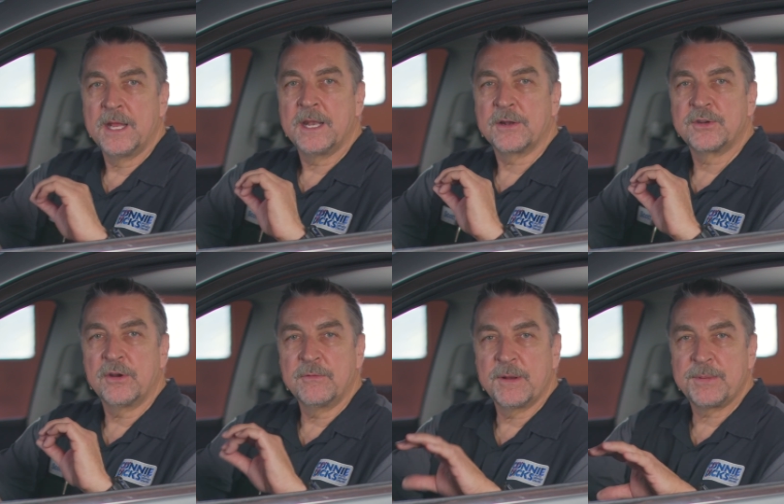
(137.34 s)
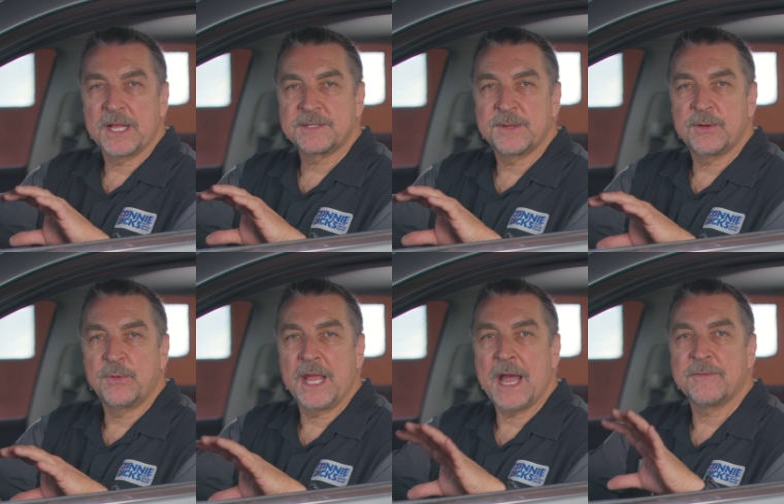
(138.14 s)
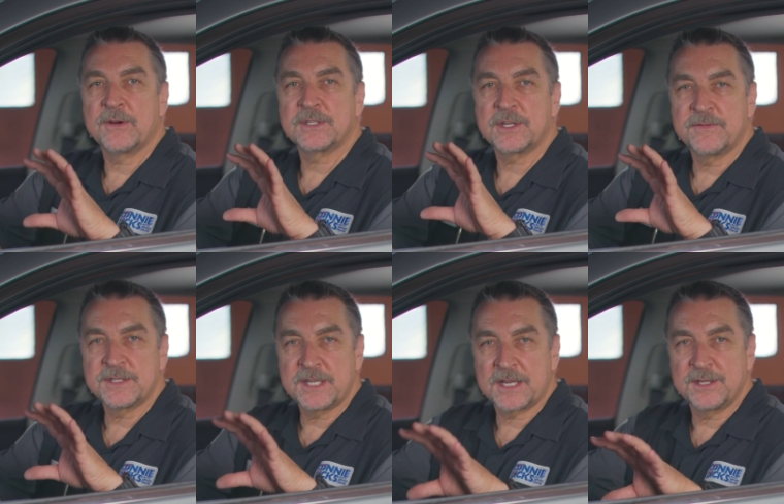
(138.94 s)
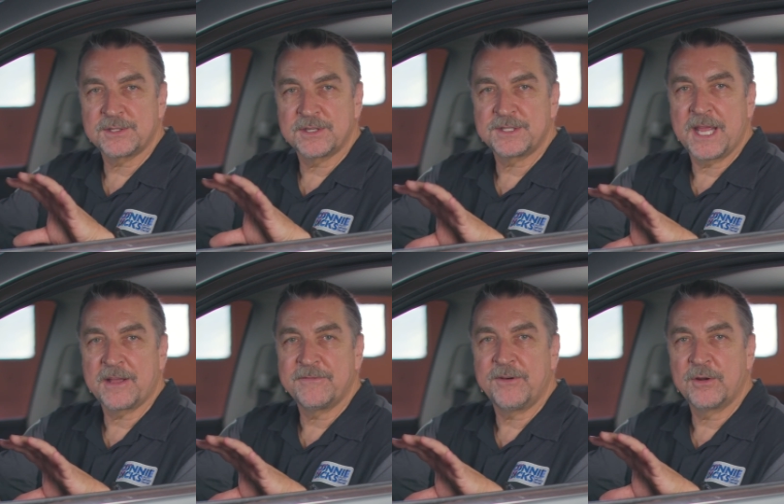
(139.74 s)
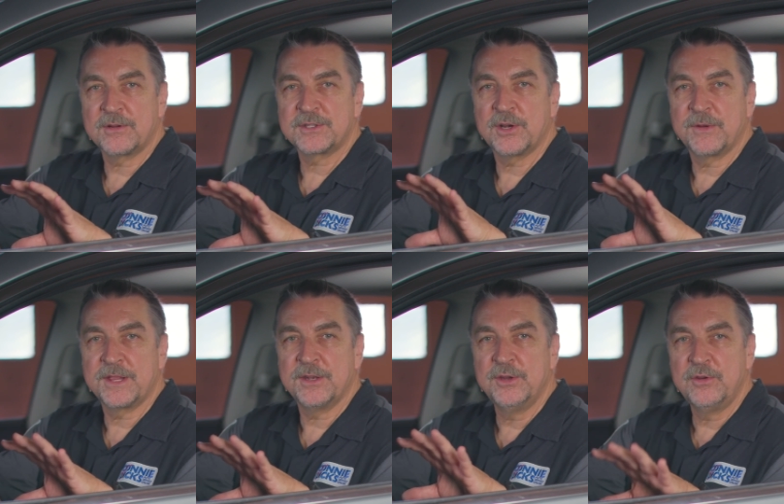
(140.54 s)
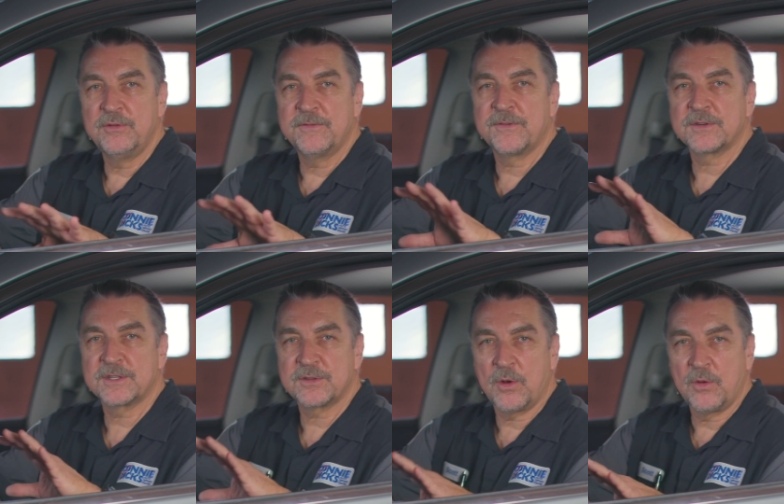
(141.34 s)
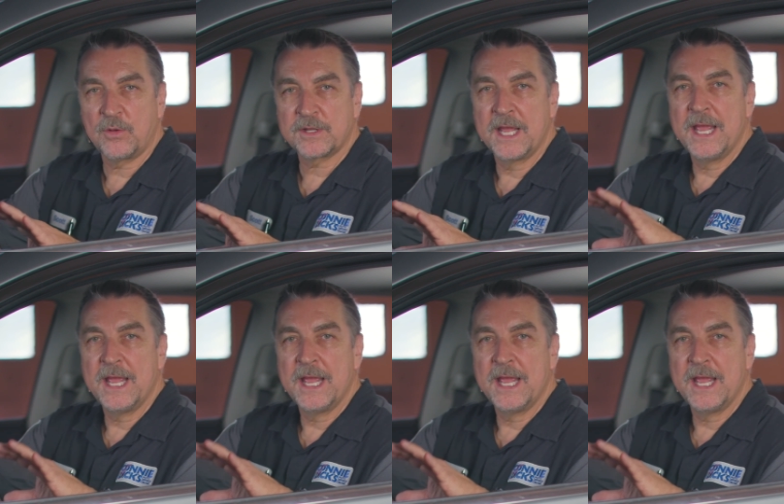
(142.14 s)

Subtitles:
Now, during replacement, we have our service technicians take a photo showing the new versus old